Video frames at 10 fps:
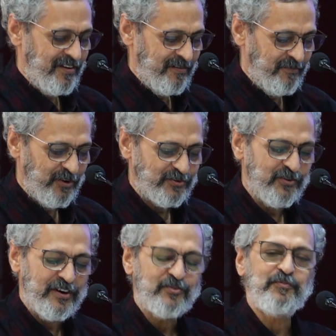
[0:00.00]
we also
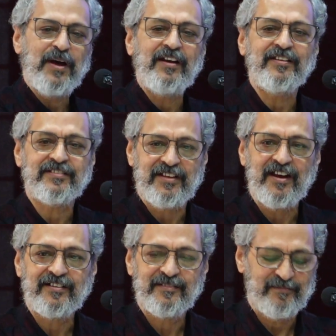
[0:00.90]
need to balance
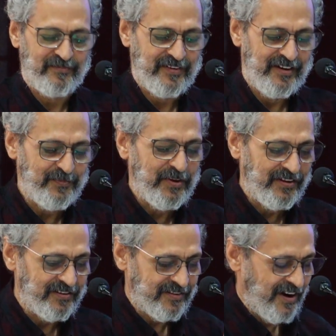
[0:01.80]
that. Let
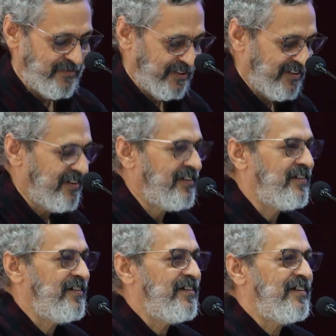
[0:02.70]
me start with the
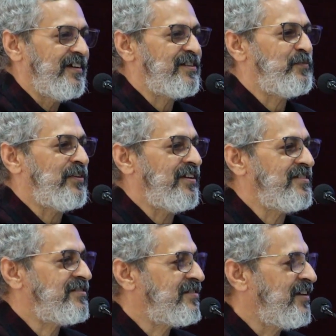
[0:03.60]

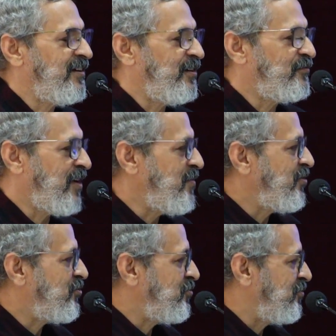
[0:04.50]
experience of
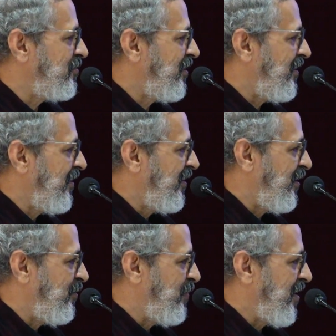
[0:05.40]
coming to
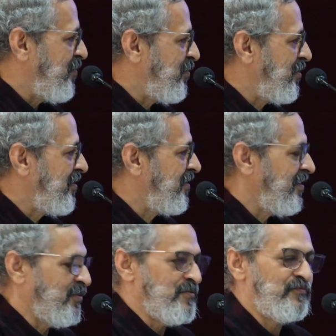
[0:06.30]
Manipur,
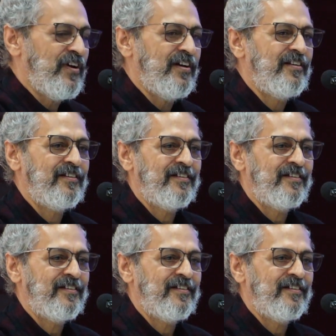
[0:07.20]
to Imphal.